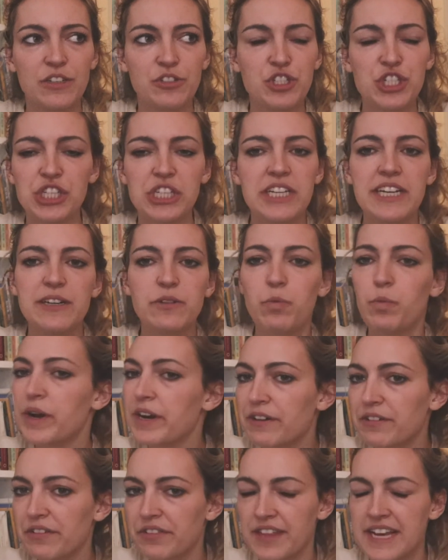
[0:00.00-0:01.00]
just, like,
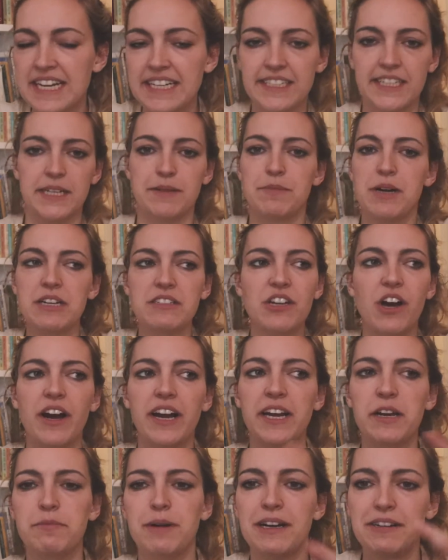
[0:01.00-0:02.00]
weird things. And I'm not
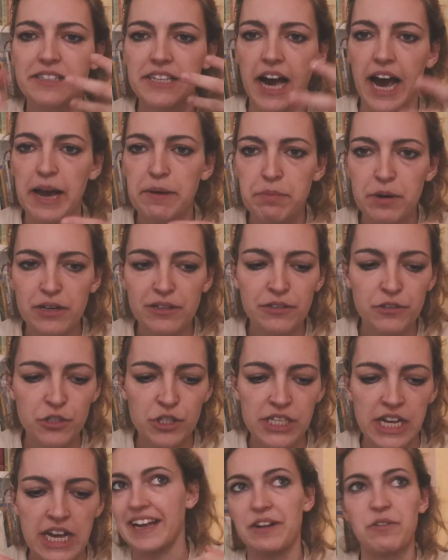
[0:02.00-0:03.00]
talking about
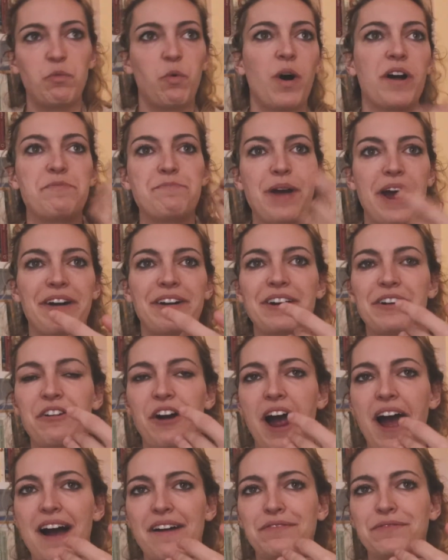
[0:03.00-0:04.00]
typos. In one
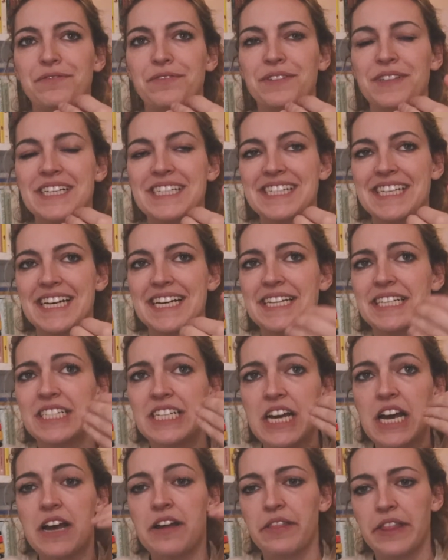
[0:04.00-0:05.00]
paragraph, it
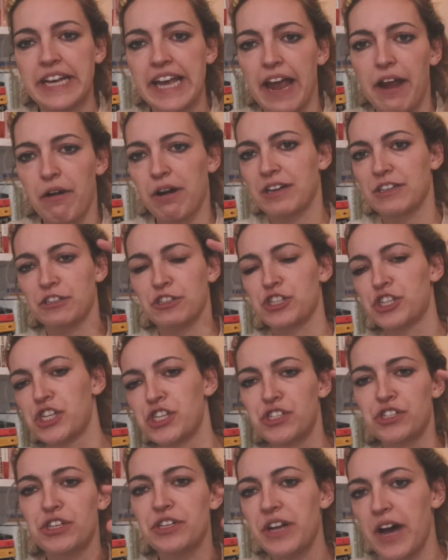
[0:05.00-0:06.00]
says, the character
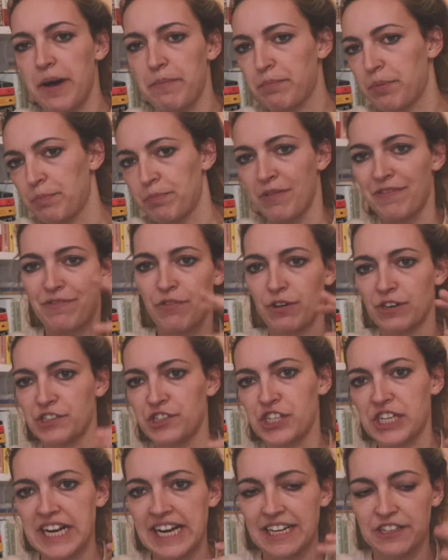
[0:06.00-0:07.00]
stood up before
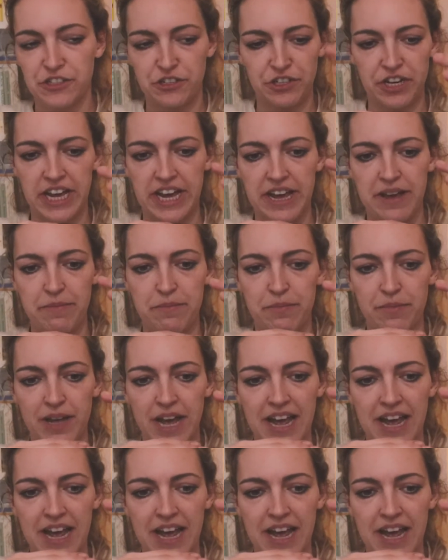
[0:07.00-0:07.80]
she answered him,